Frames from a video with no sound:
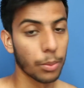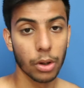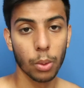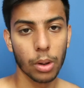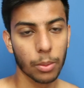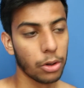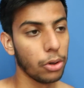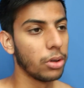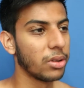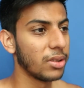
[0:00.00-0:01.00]
what I'm gonna do
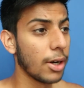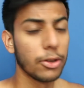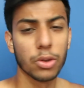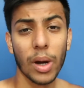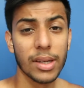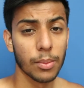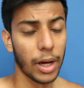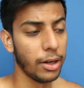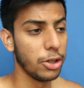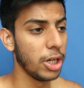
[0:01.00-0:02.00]
is, instead of just wasting
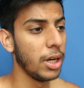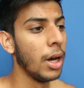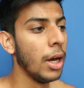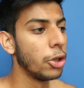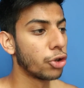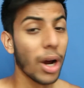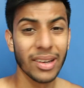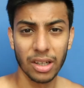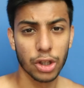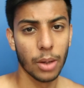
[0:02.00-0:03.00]
my energy
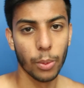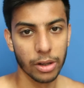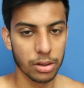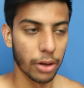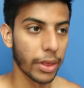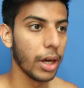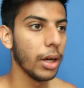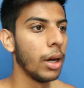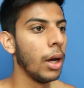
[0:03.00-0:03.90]
trying to jump when it's not there,